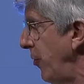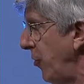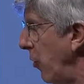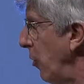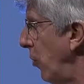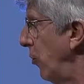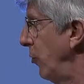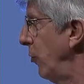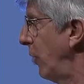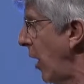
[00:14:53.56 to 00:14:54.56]

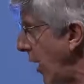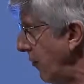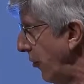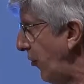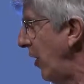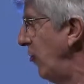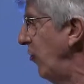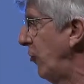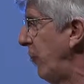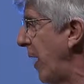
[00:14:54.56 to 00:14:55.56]
thorough
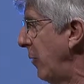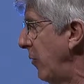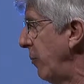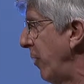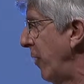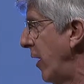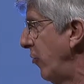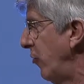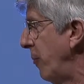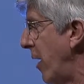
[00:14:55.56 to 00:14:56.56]
conversations with bandwidth
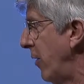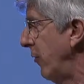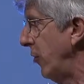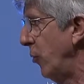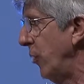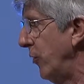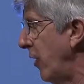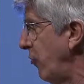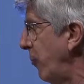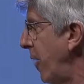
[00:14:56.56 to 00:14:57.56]
providers about, if you will,
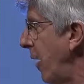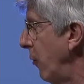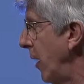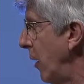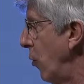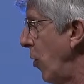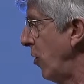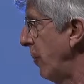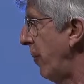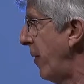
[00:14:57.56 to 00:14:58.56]
not just buying running
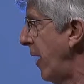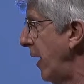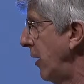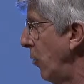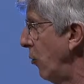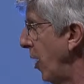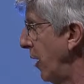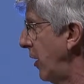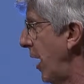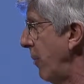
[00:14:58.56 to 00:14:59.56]
water, but buying,
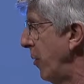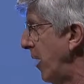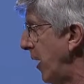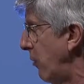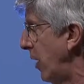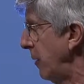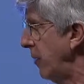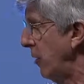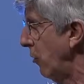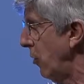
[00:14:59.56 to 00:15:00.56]
running Cabernet and running
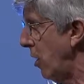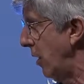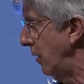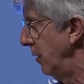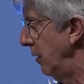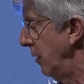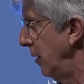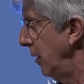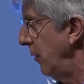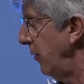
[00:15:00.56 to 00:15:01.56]
Pinot Noir.
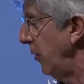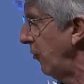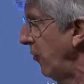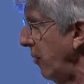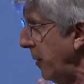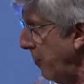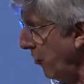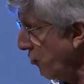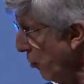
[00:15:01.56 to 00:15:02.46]
There's going to be much